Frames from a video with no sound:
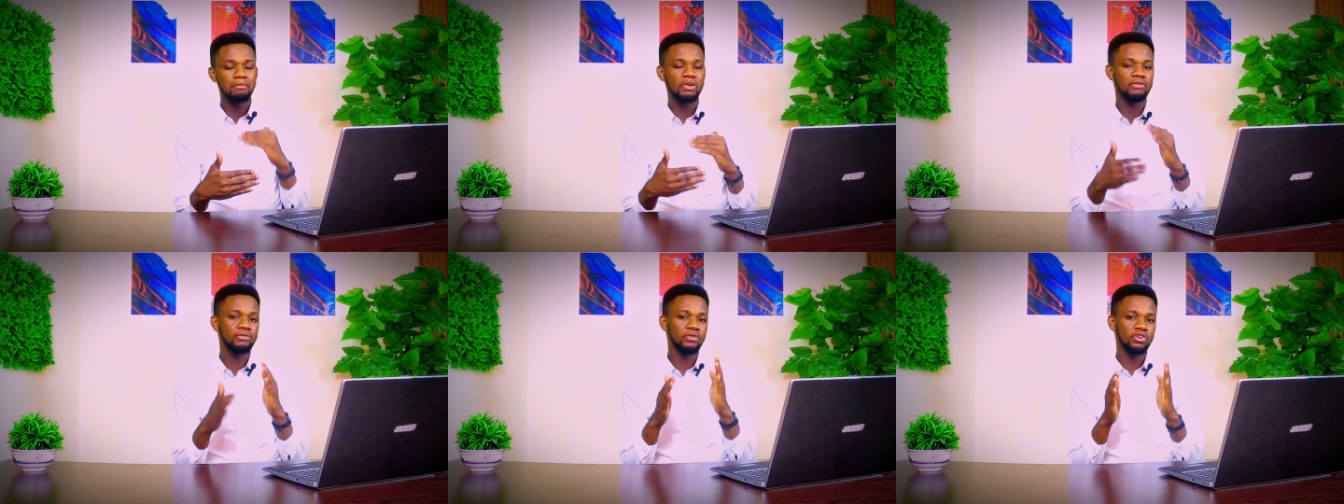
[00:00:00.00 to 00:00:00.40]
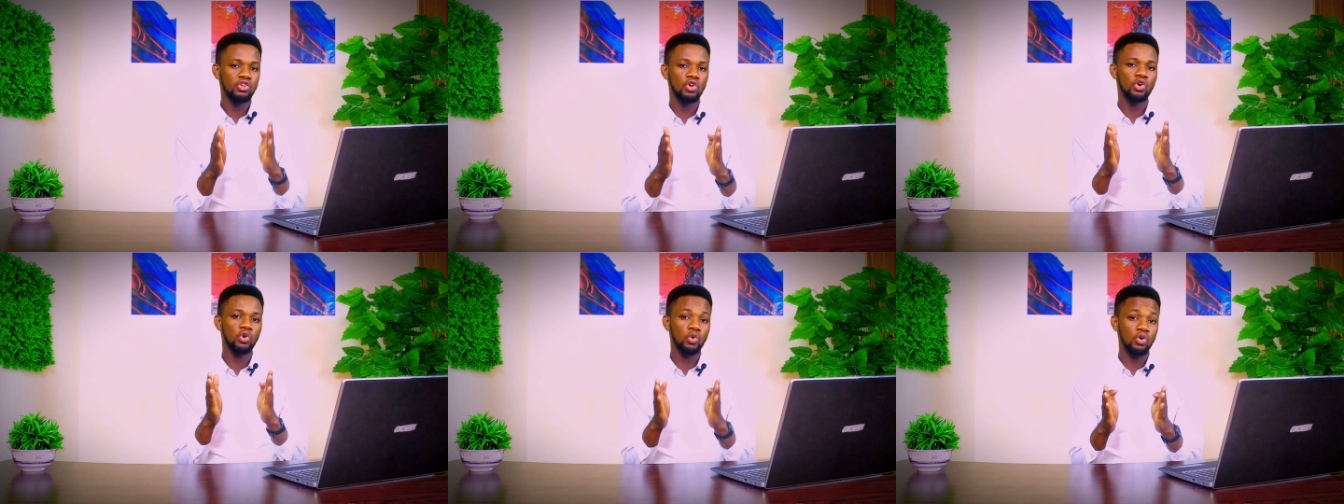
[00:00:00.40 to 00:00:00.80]
before
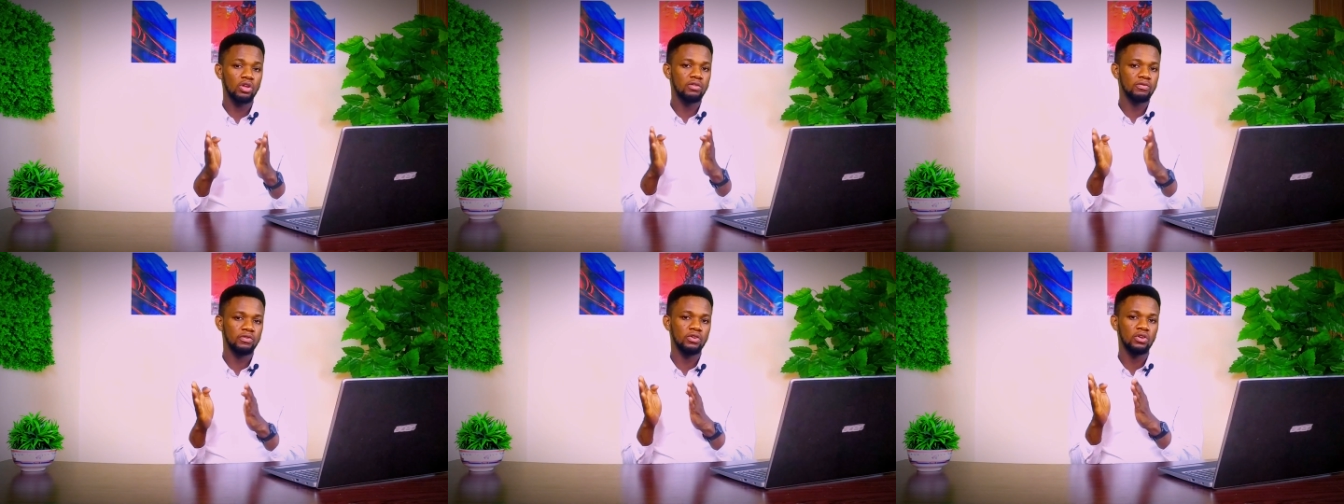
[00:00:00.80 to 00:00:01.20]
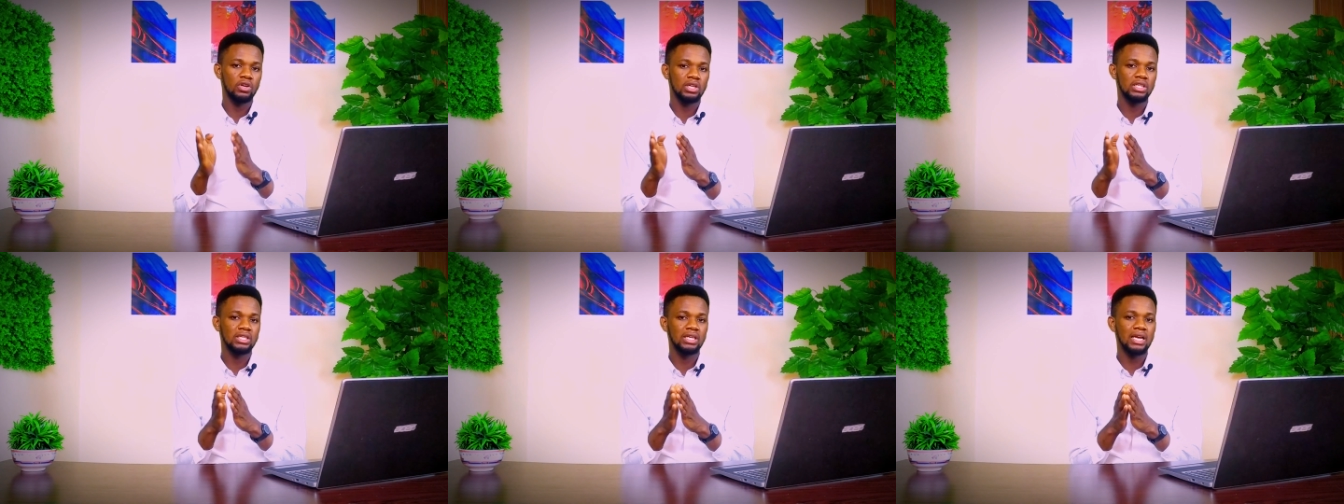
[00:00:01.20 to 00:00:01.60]
you're going for your
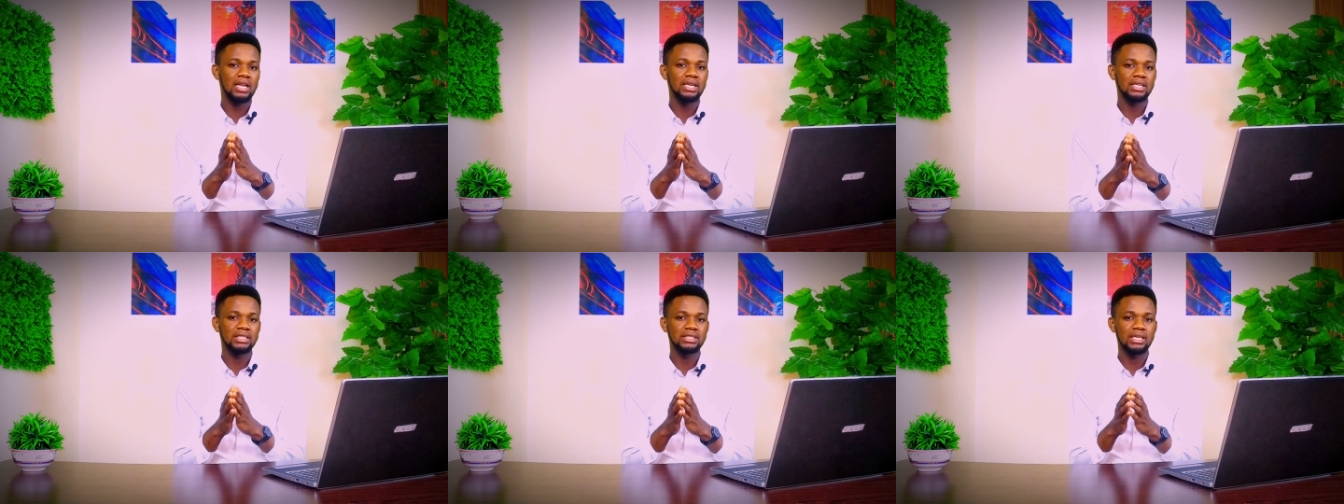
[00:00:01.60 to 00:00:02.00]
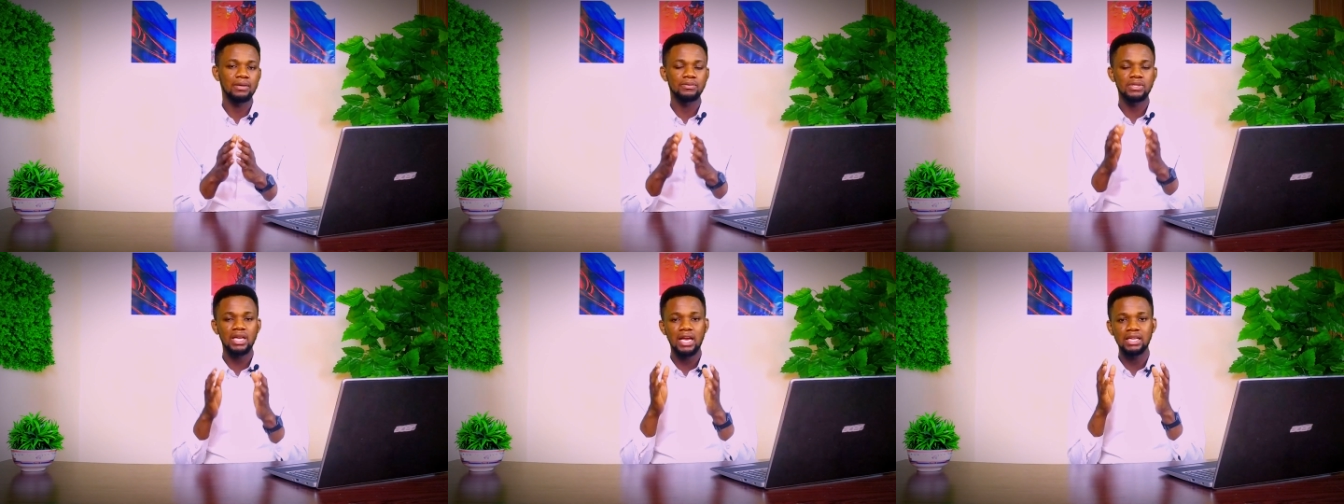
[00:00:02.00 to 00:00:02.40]
clinical
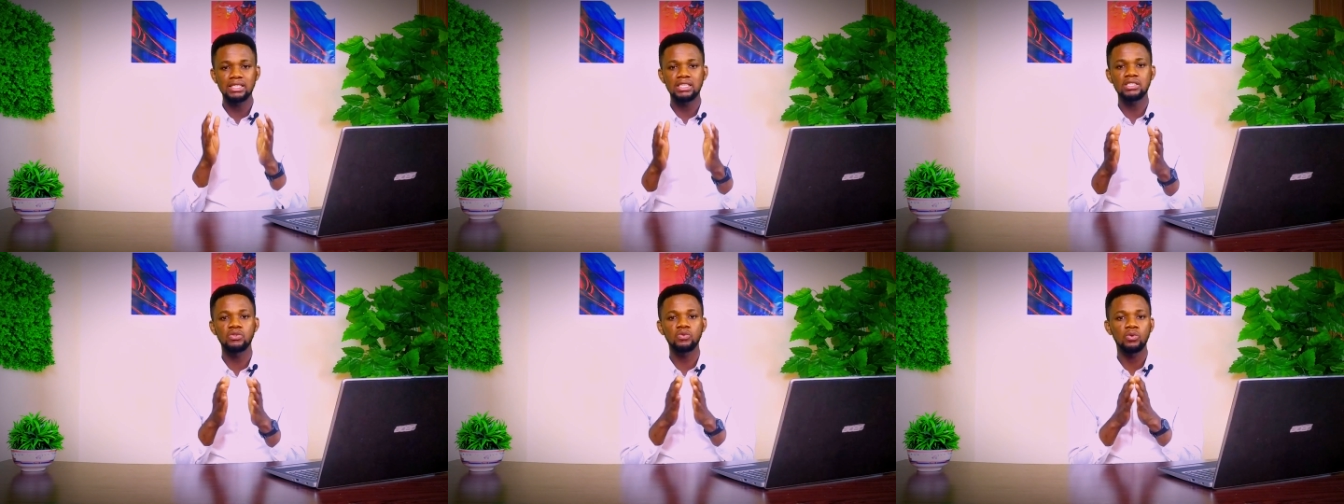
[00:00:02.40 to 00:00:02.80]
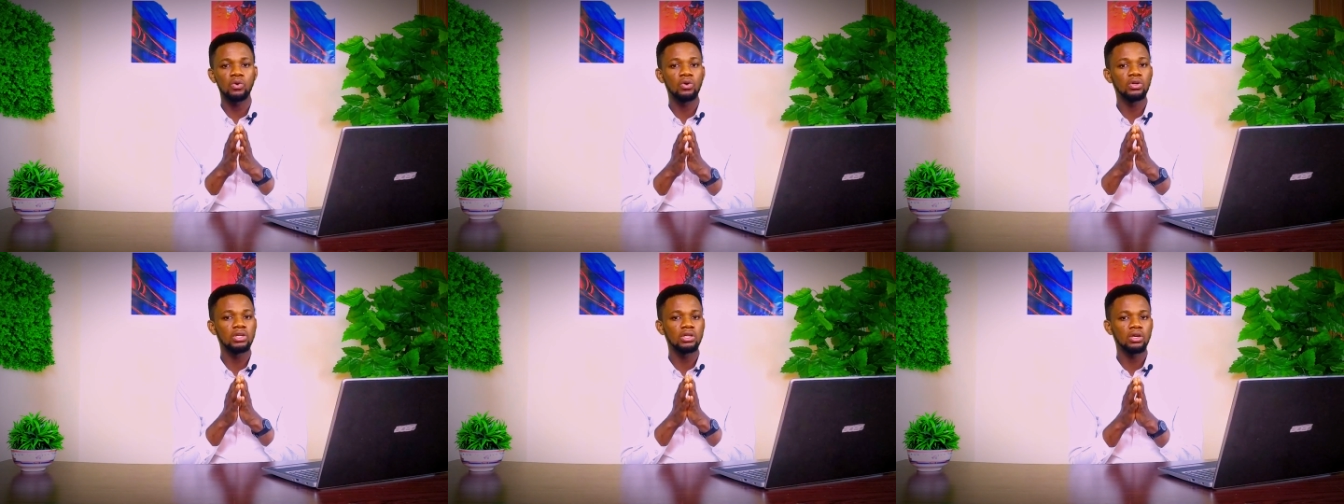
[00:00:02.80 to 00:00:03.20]
exams, and this will
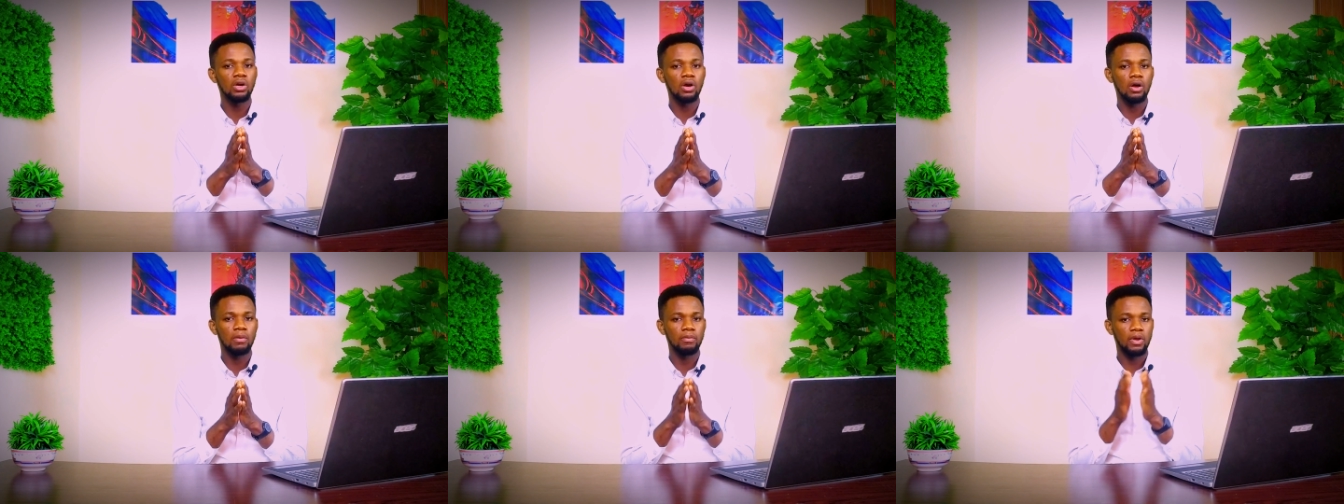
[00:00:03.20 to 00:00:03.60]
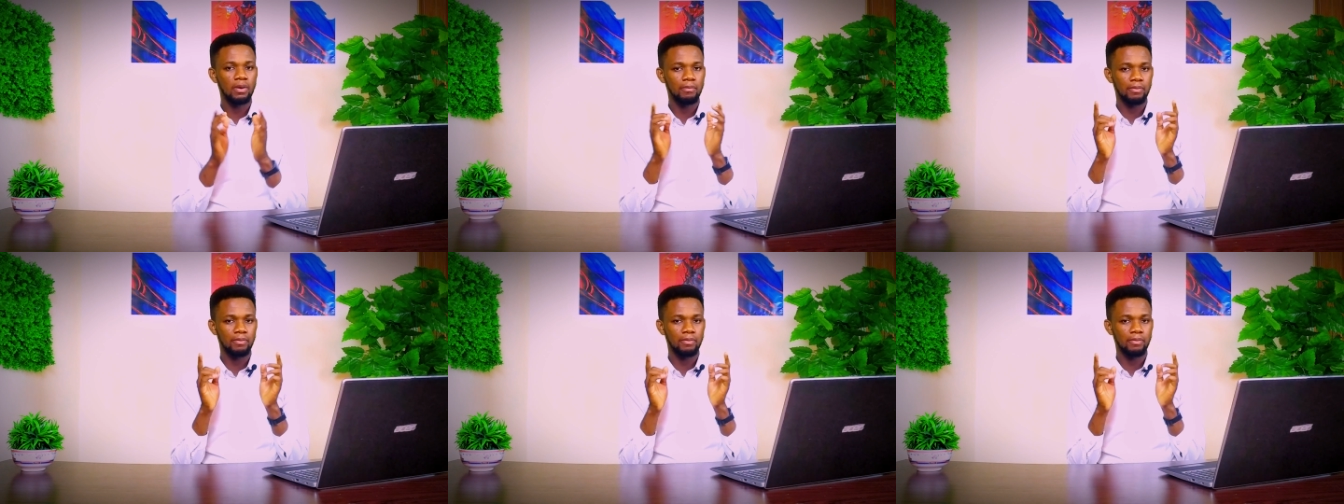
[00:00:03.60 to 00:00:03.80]
only come